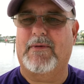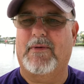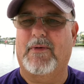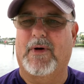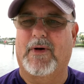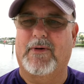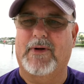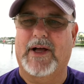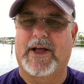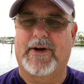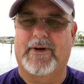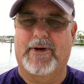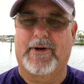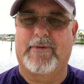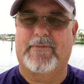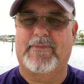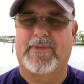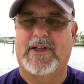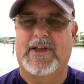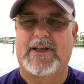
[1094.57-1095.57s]
we won't, I don't
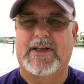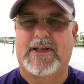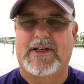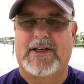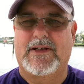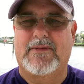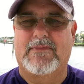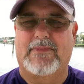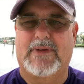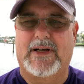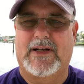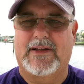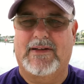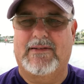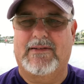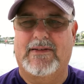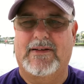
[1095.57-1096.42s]
know. But